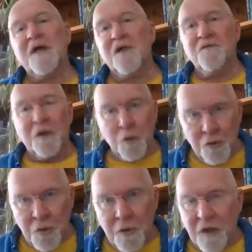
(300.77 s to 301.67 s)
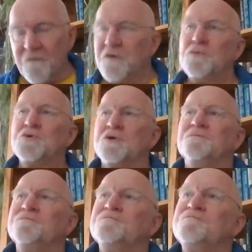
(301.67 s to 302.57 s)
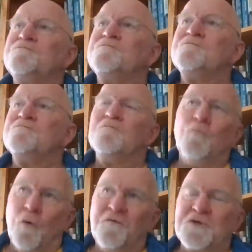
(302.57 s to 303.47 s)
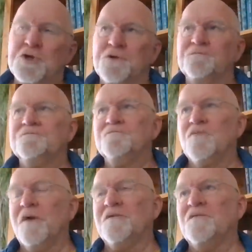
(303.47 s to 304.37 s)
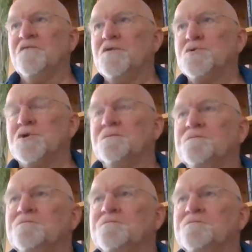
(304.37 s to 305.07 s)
and nuclear fusion. More fission rather than fusion.